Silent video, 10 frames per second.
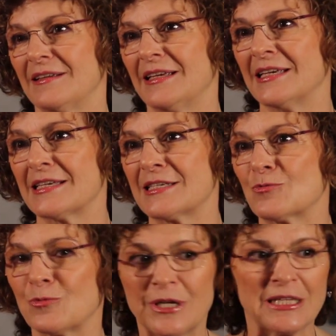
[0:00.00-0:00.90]
is
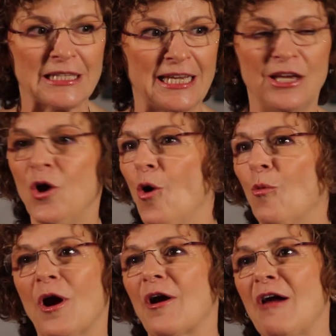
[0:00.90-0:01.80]
really
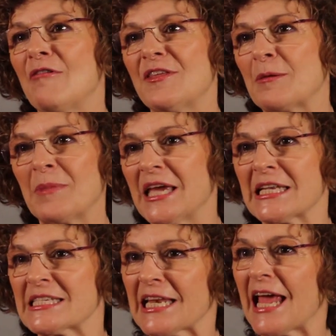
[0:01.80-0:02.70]
where everything
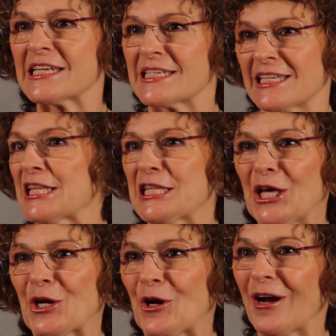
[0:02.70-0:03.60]
begins and ends in the
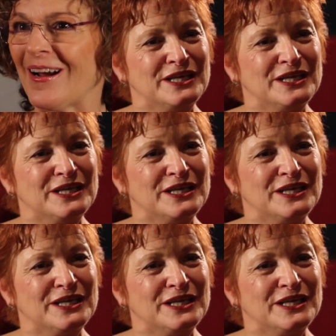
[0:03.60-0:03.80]
theater.